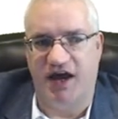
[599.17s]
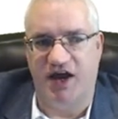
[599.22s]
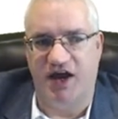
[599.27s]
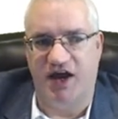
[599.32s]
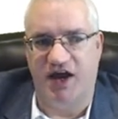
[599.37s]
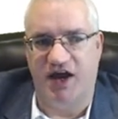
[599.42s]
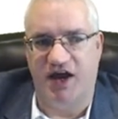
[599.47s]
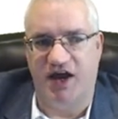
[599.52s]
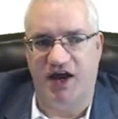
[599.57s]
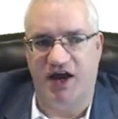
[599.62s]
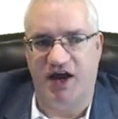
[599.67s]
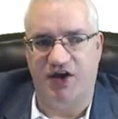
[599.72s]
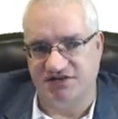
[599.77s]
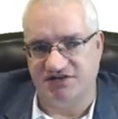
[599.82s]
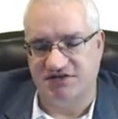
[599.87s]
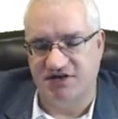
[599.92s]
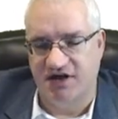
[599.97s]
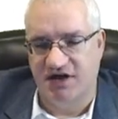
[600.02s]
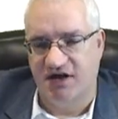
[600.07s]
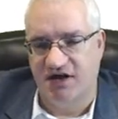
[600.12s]

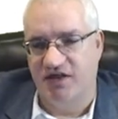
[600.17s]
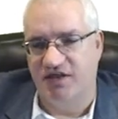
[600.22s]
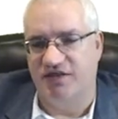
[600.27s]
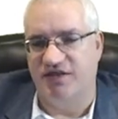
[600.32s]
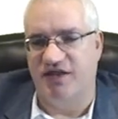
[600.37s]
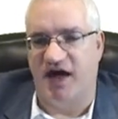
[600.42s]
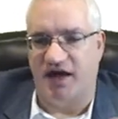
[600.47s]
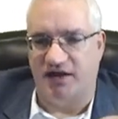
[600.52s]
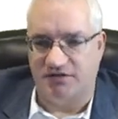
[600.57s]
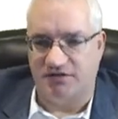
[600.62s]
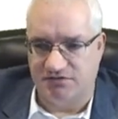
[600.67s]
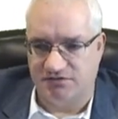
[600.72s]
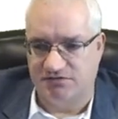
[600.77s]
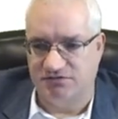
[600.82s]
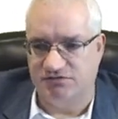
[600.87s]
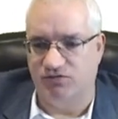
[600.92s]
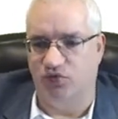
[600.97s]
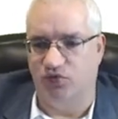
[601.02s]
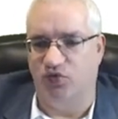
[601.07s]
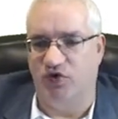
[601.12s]
recognizes
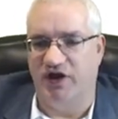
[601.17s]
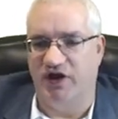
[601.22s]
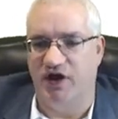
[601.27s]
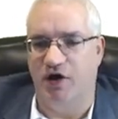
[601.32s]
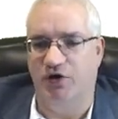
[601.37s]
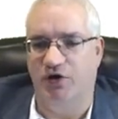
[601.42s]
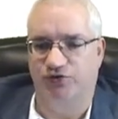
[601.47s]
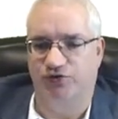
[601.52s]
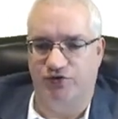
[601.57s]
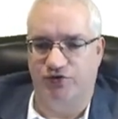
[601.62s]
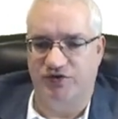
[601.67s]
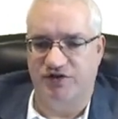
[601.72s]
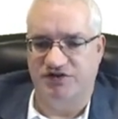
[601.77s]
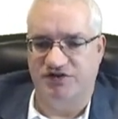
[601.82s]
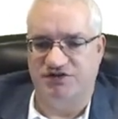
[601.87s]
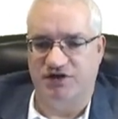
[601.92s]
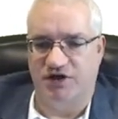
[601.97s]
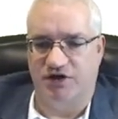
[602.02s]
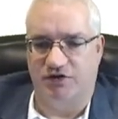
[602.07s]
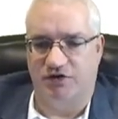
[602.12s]
that we go
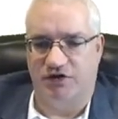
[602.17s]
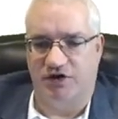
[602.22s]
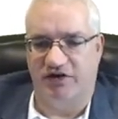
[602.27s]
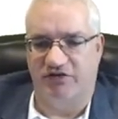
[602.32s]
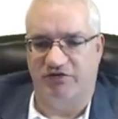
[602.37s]
through this